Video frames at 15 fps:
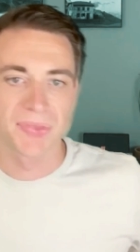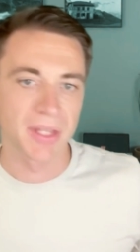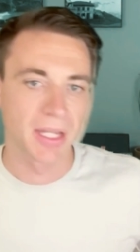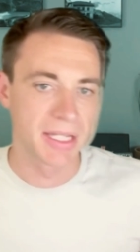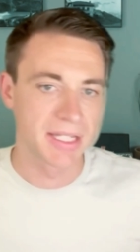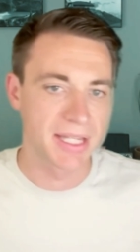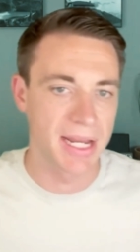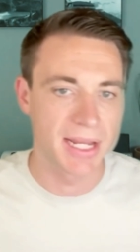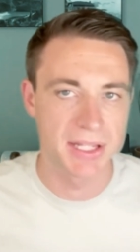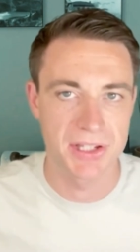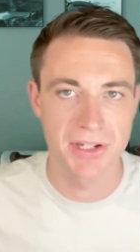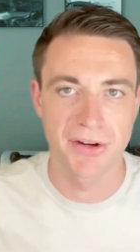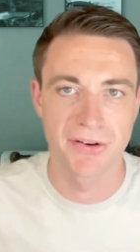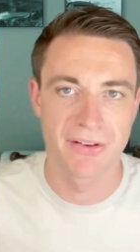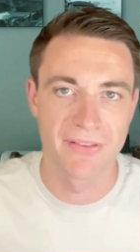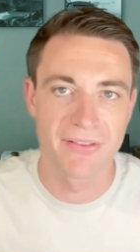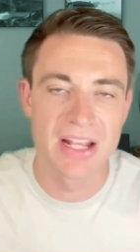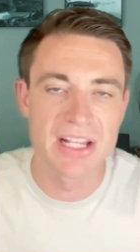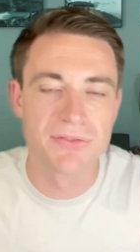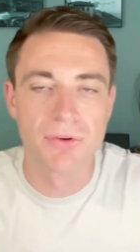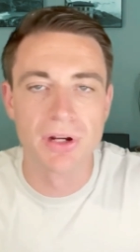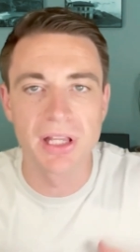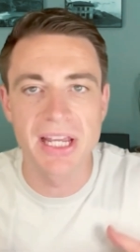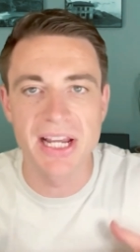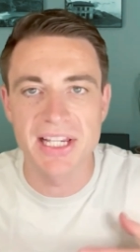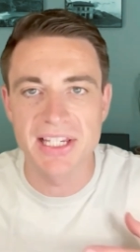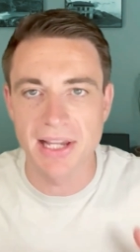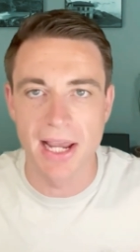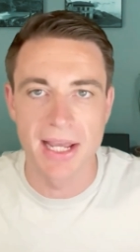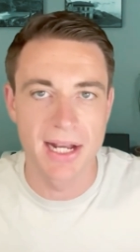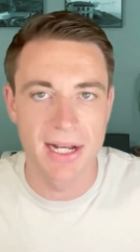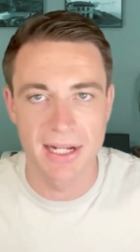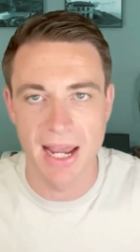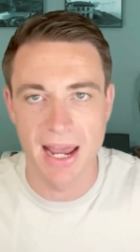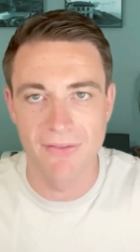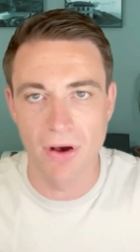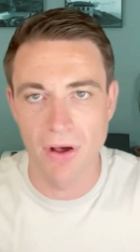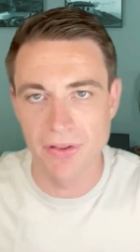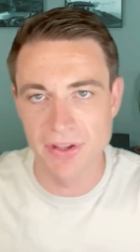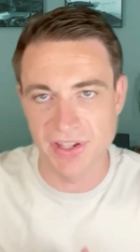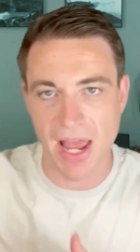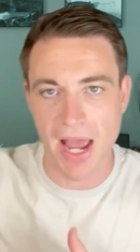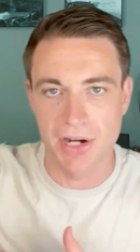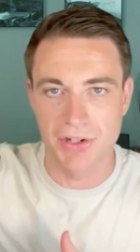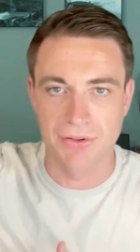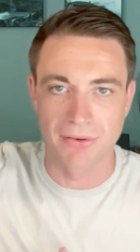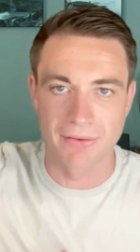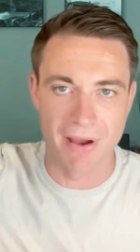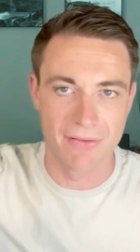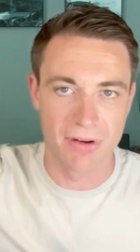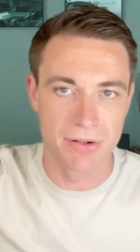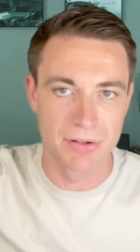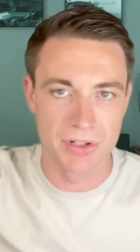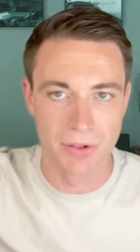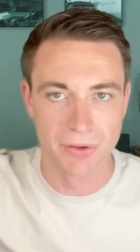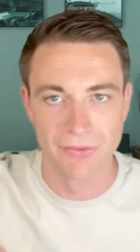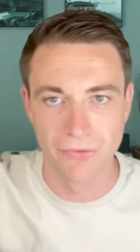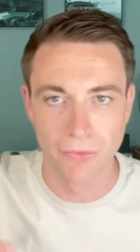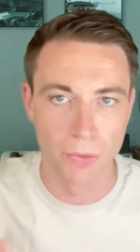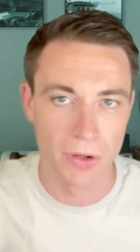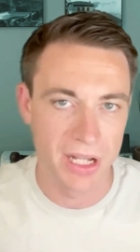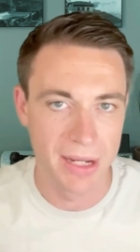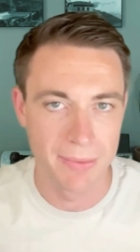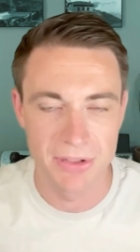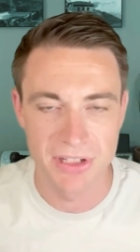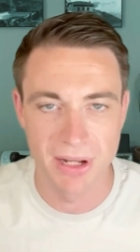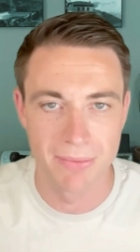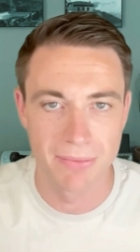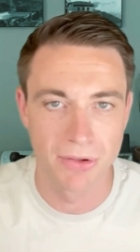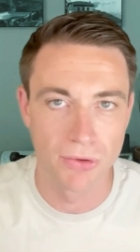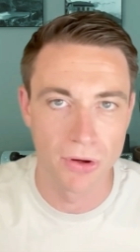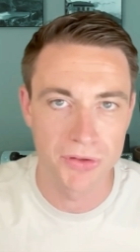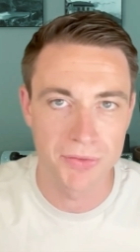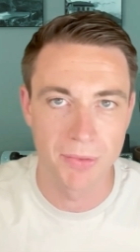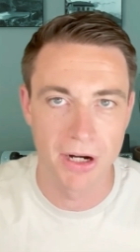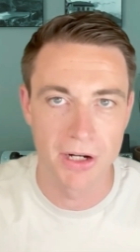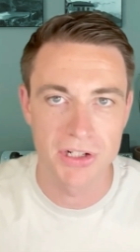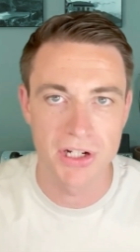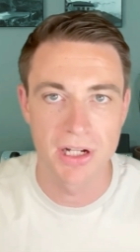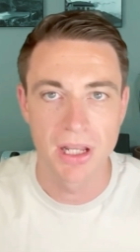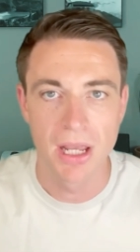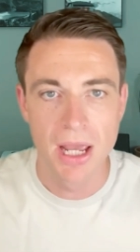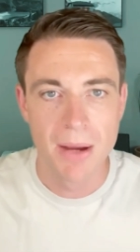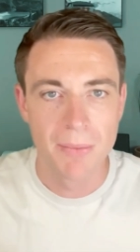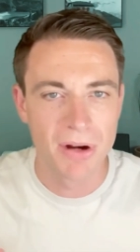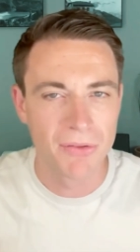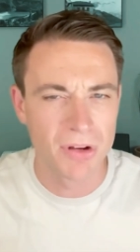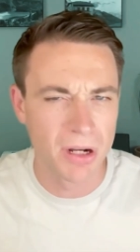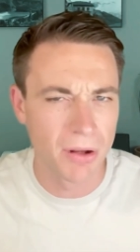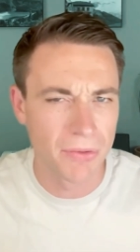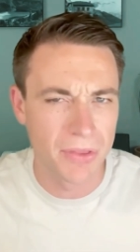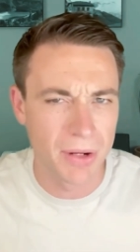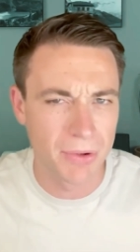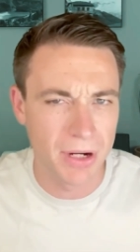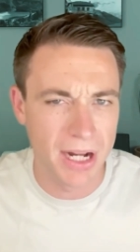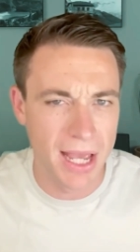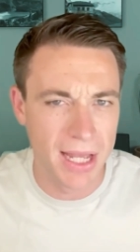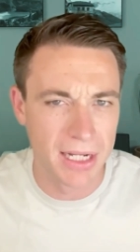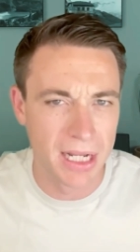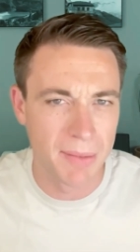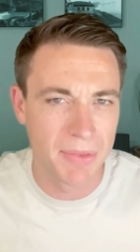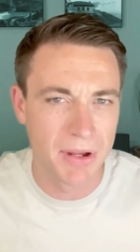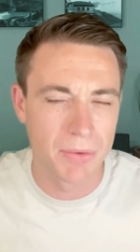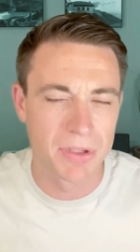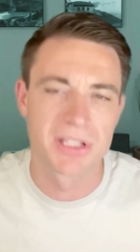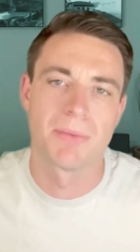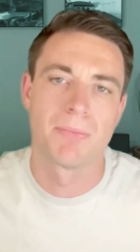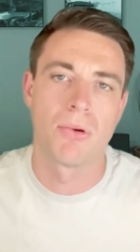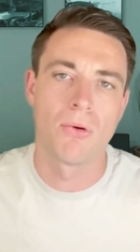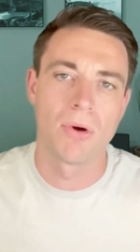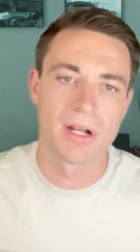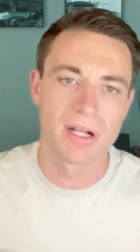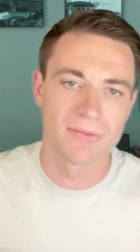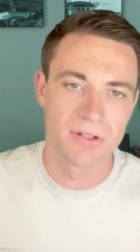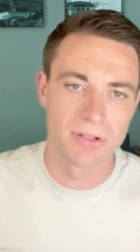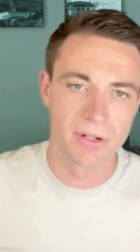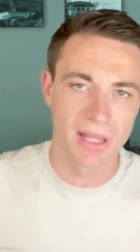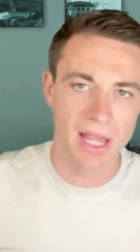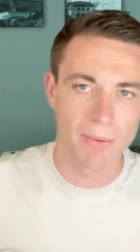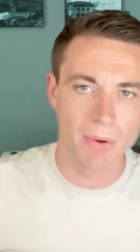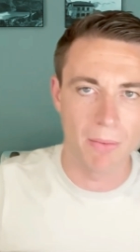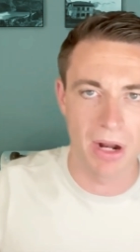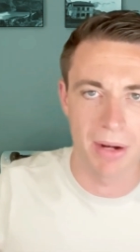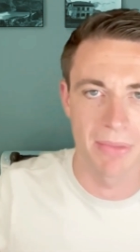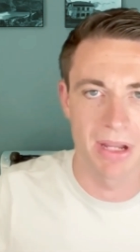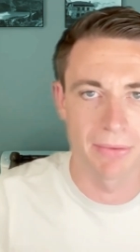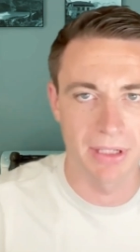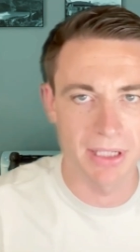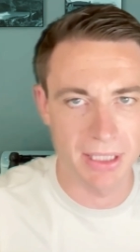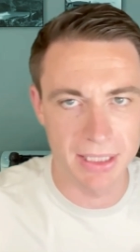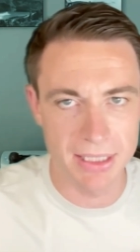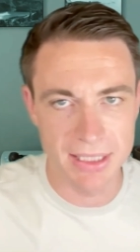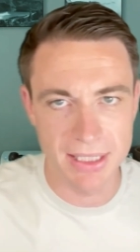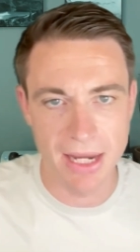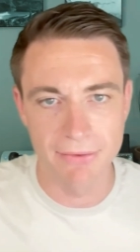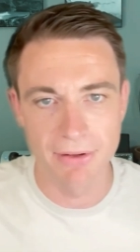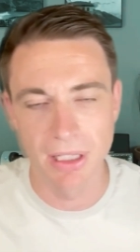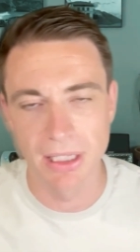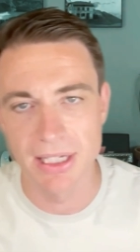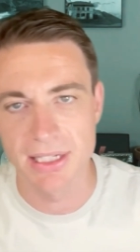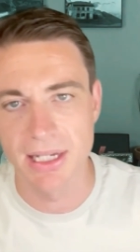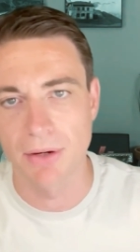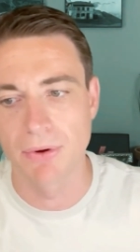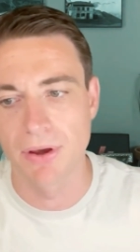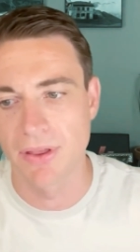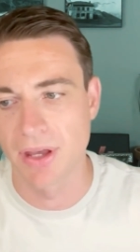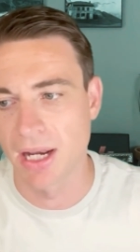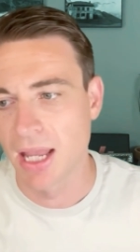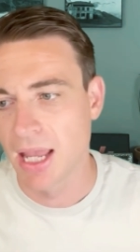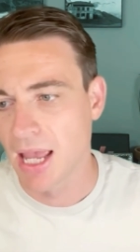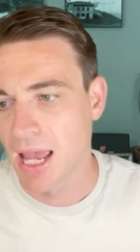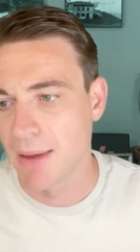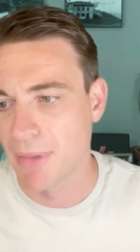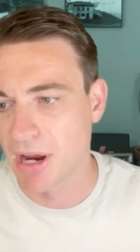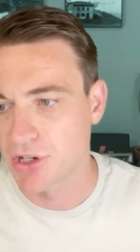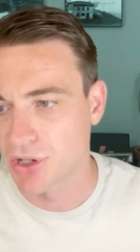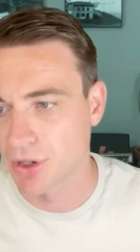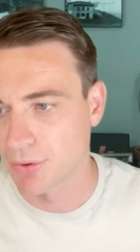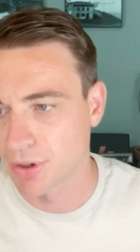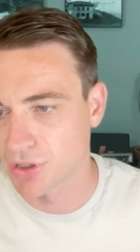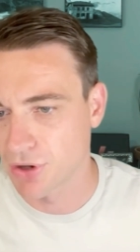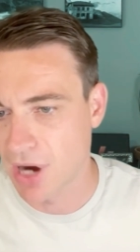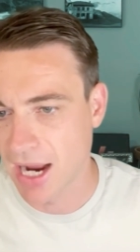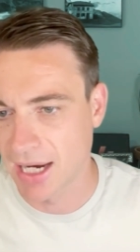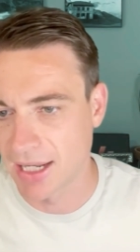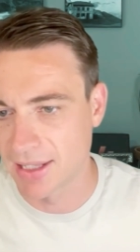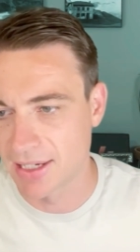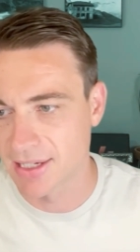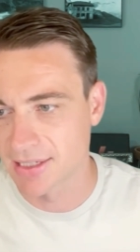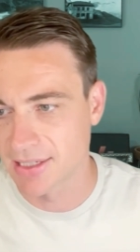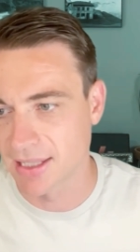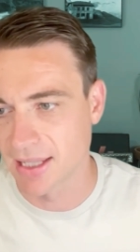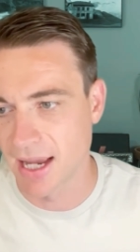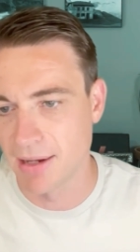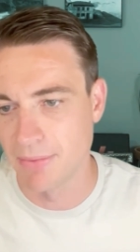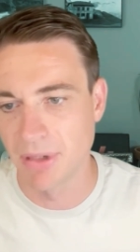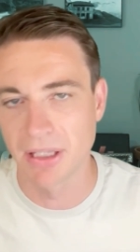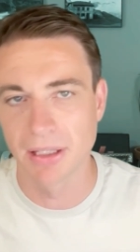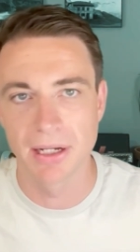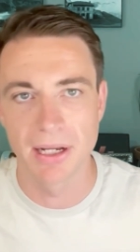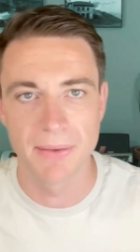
Stay conservative. It's really exciting to have all this extra revenue and show a 48% gross margin. But if we don't think we're going to end up there, what's the point of doing that? We want to be able to stay realistic with it and make sure we're tracking this as a liability.